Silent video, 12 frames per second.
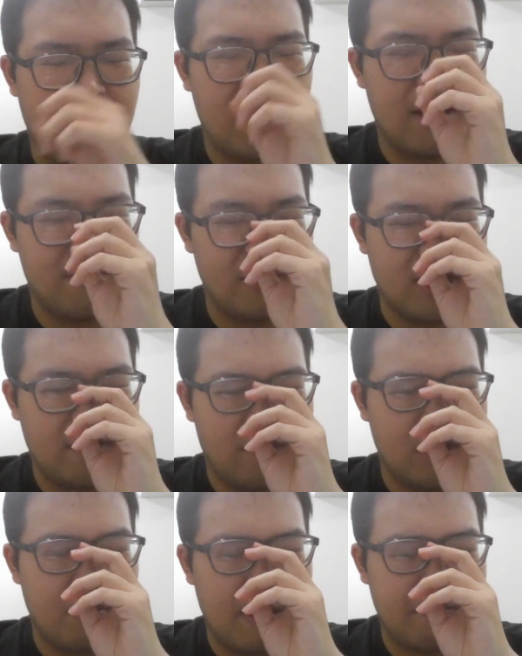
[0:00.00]
everything
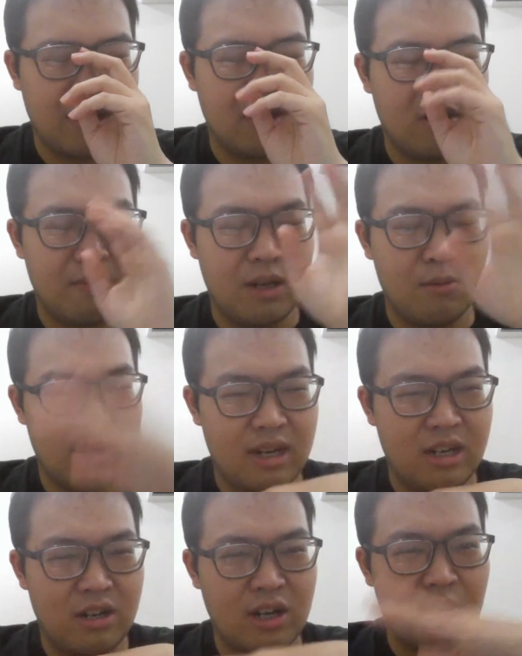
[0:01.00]
for the website to be
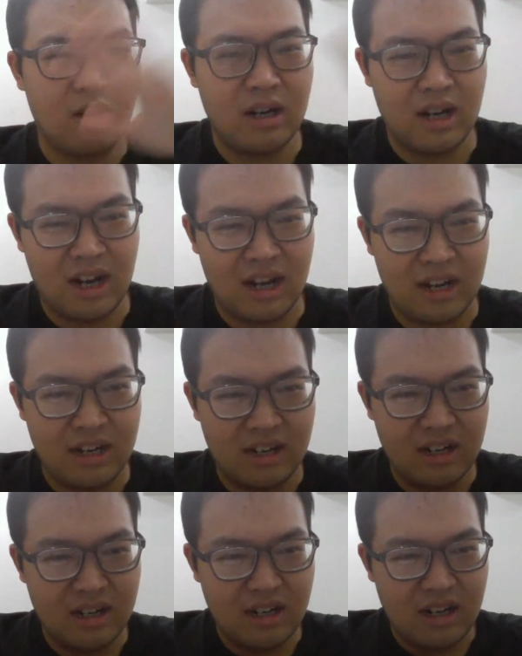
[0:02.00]
ready to go online.
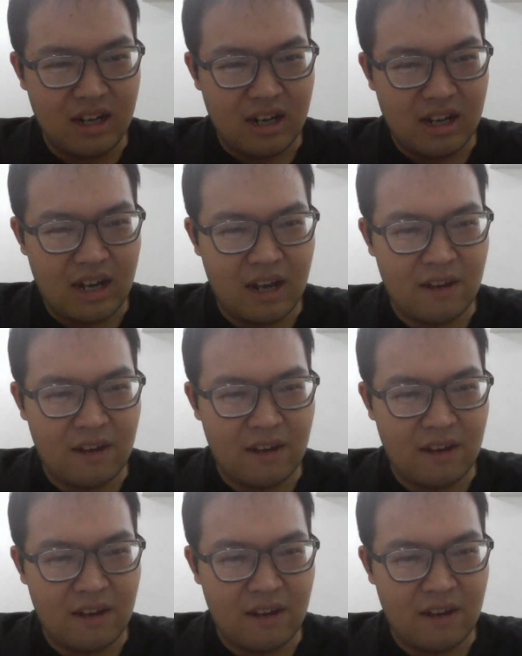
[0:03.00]
I